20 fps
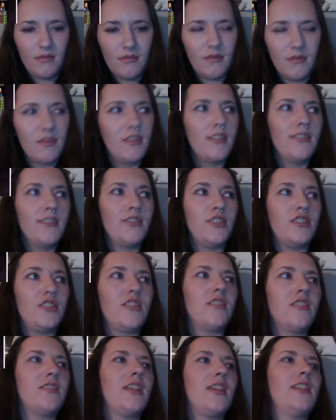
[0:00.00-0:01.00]
Because
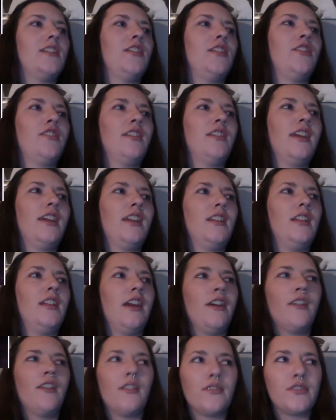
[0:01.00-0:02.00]
there's like literally a
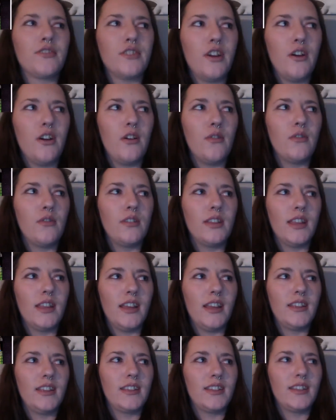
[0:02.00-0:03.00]
layer of snow, and
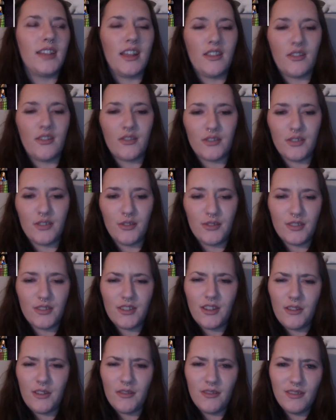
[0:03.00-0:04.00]
like today there's no snow.
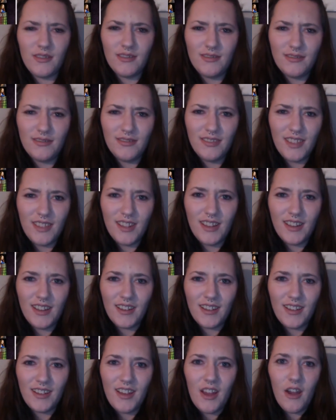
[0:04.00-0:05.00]

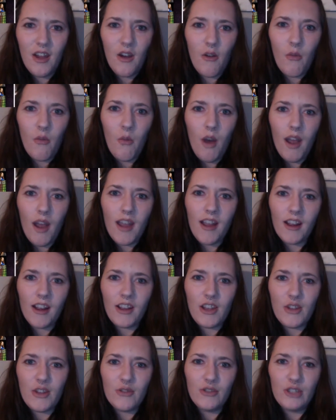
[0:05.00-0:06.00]
What are
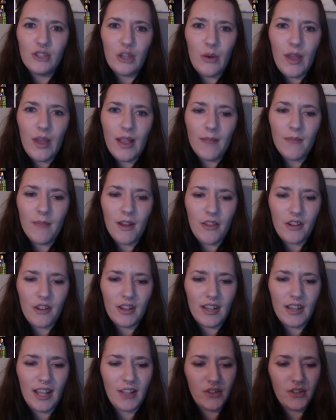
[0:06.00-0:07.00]
you doing, Mother
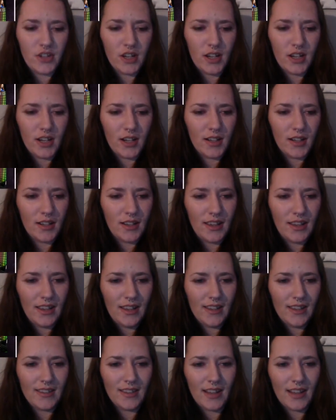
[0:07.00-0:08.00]
Nature? Get it
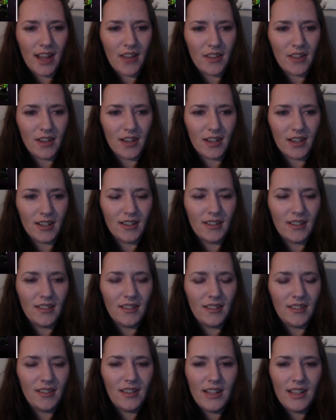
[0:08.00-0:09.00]
together.
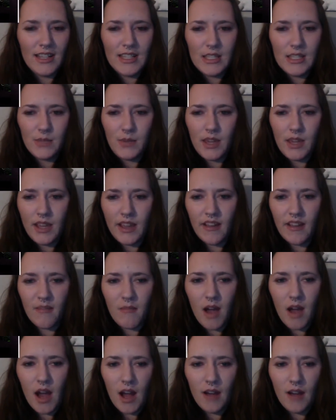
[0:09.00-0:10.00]
Speaking of
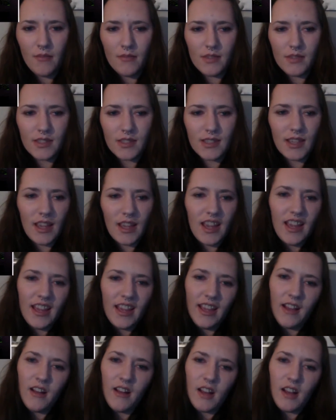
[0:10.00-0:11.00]
moms,
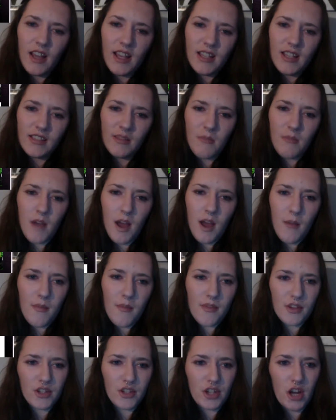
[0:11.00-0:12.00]
here is the mom of the
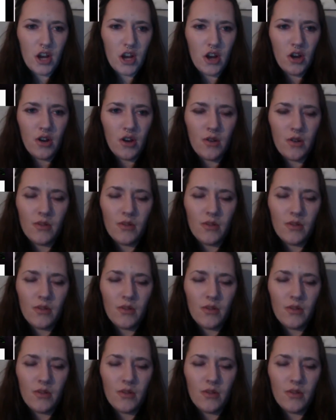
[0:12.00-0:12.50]
show.